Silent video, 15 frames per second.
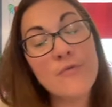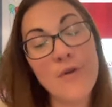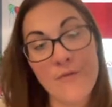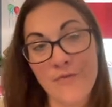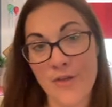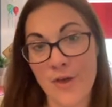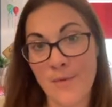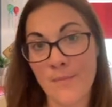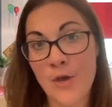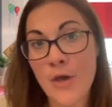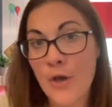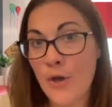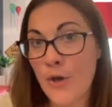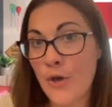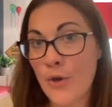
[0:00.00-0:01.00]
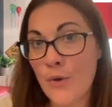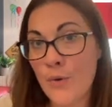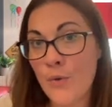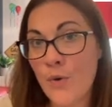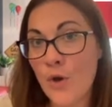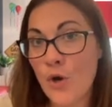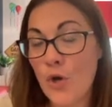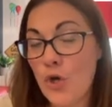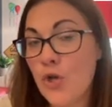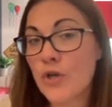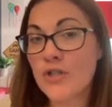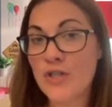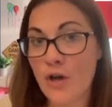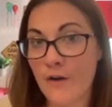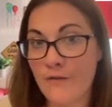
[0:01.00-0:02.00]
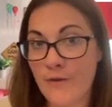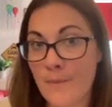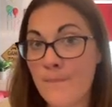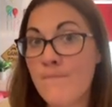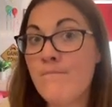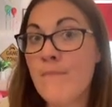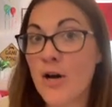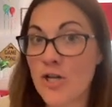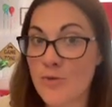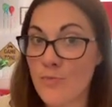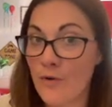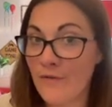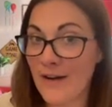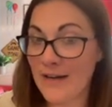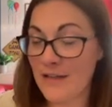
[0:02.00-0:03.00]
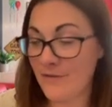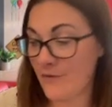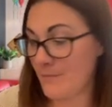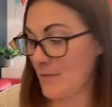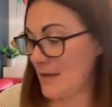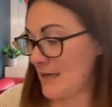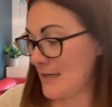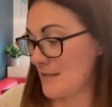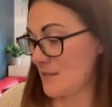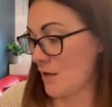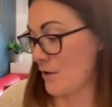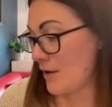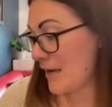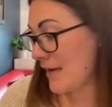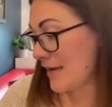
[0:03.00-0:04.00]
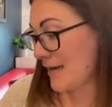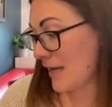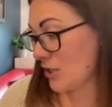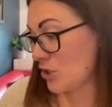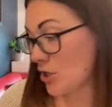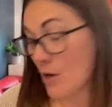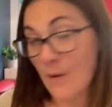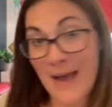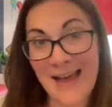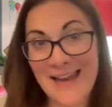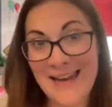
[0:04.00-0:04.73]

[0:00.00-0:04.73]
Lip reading: of them who looked to offer much more value for money. So Ian Nacho at